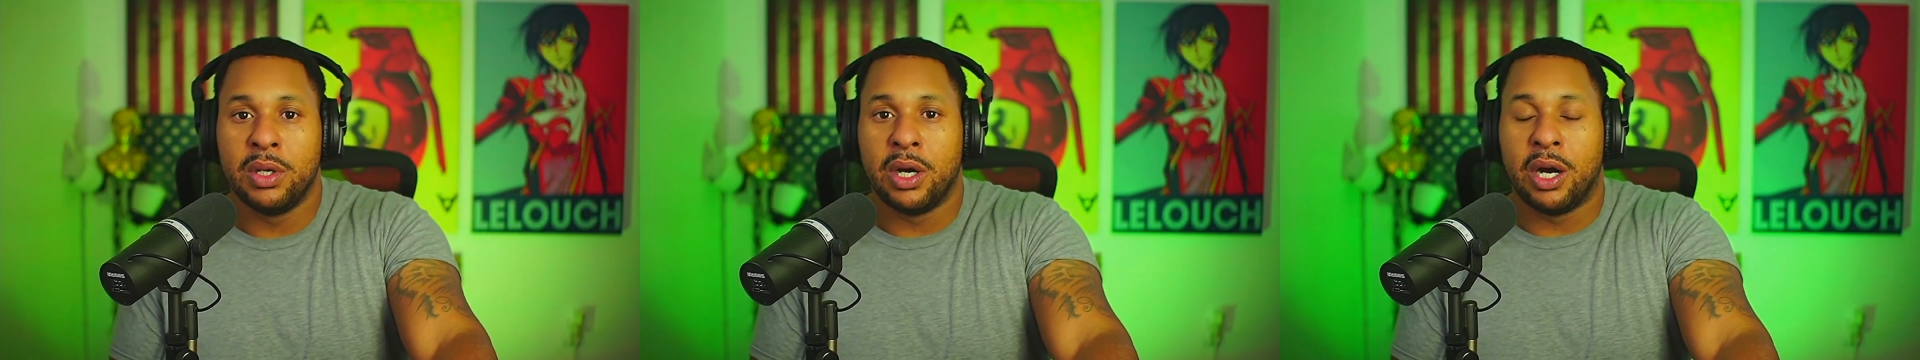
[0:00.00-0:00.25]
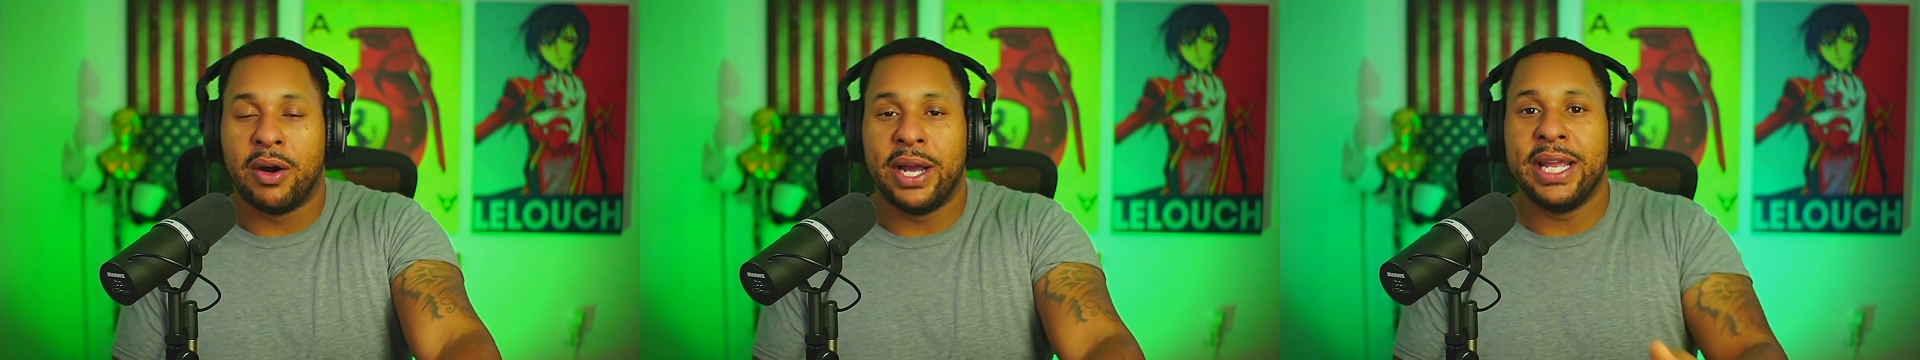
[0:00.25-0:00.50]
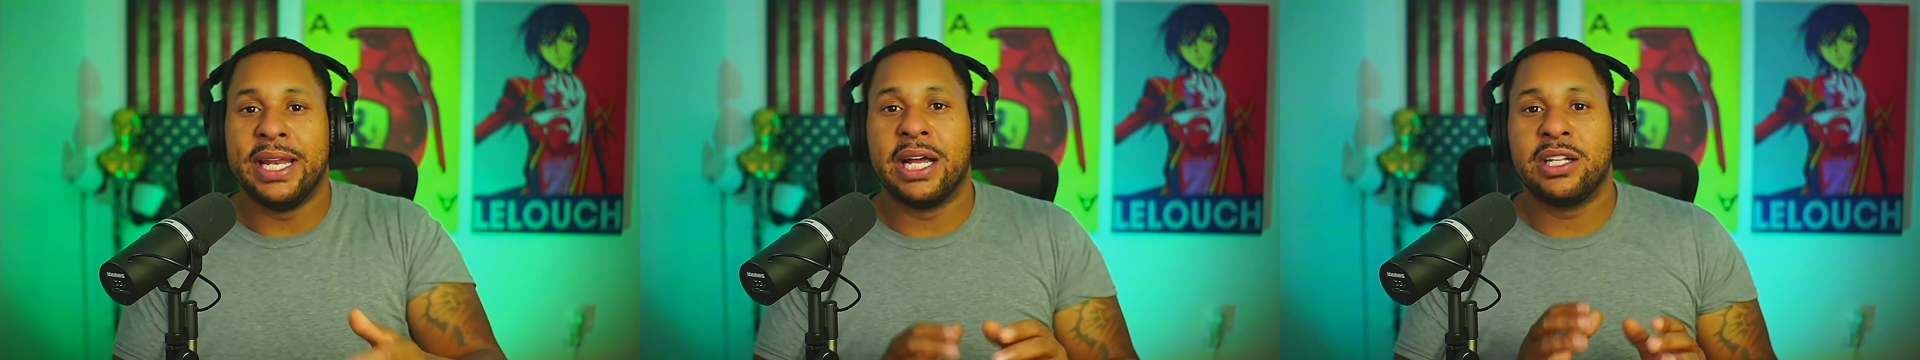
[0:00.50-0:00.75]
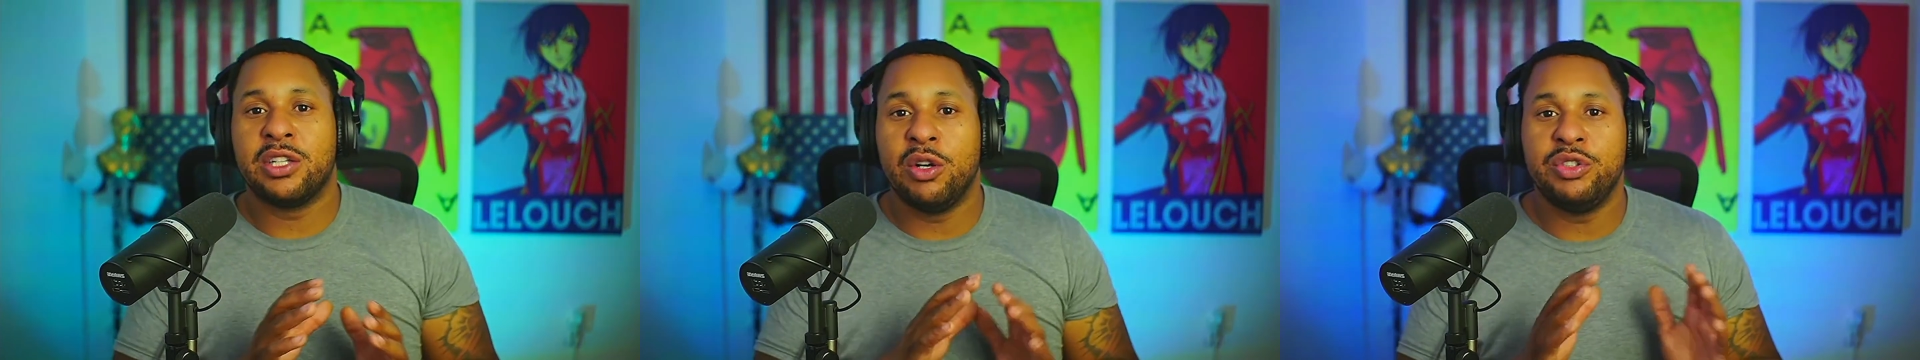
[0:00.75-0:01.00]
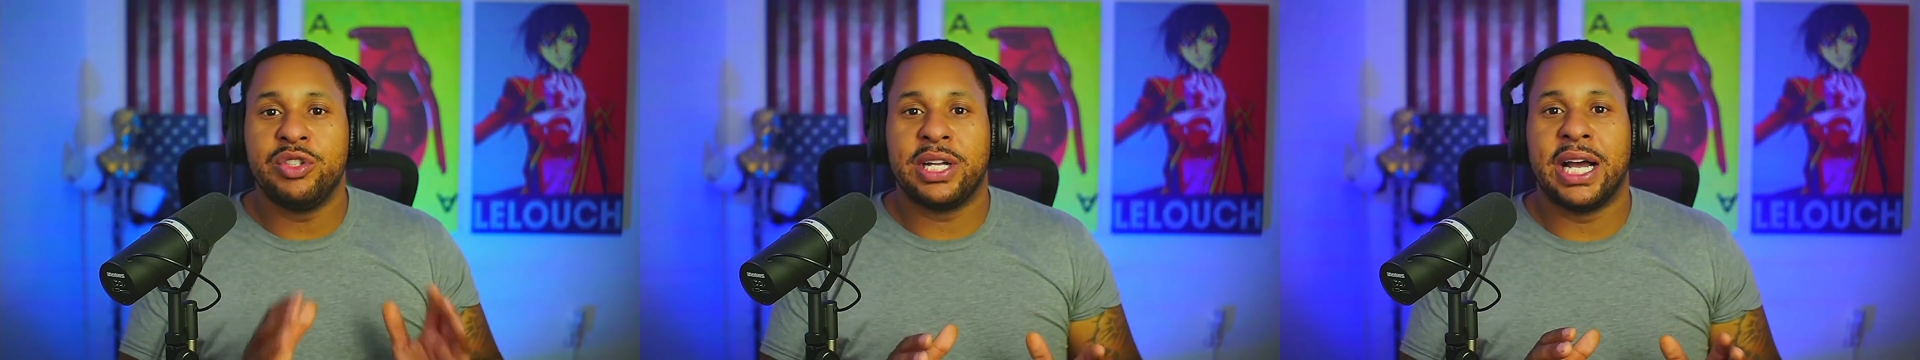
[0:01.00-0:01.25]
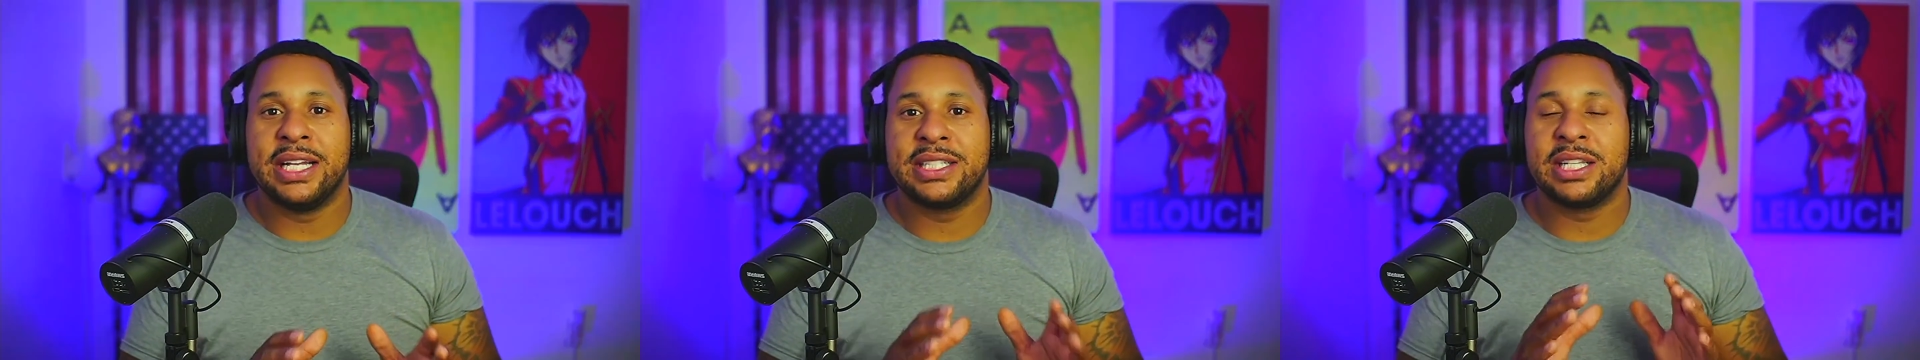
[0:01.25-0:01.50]
All right. And I told you
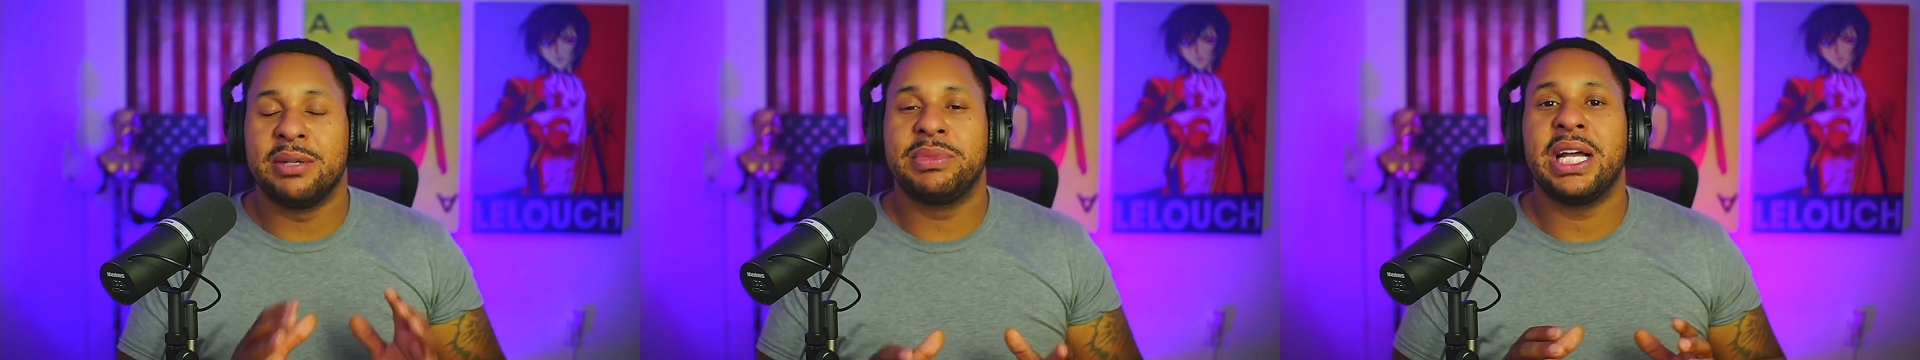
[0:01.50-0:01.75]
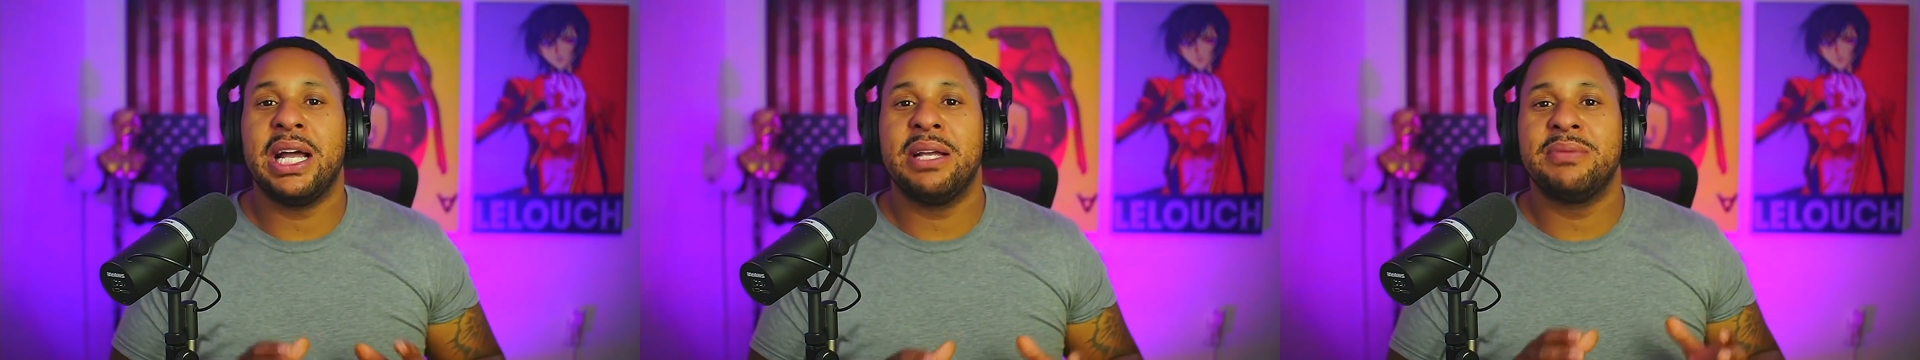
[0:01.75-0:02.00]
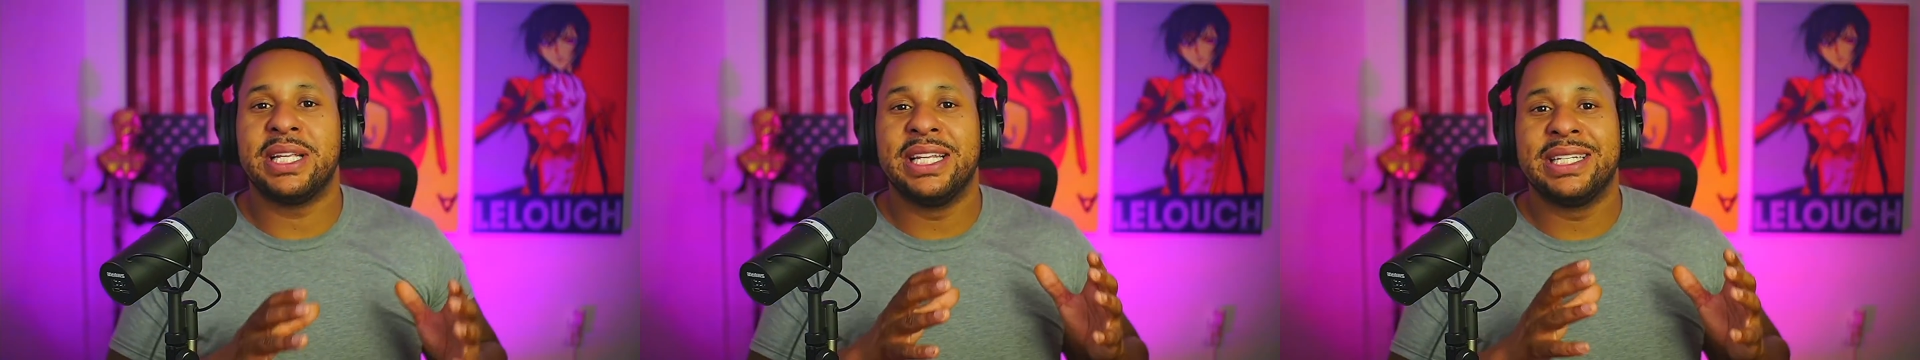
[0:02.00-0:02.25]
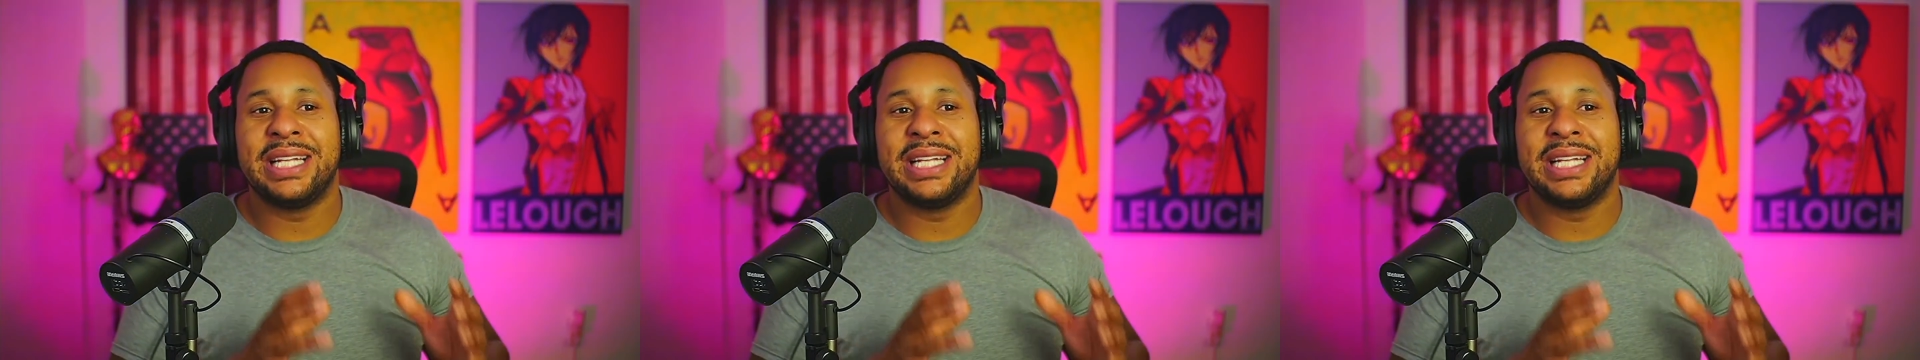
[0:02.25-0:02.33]
guys, sometimes in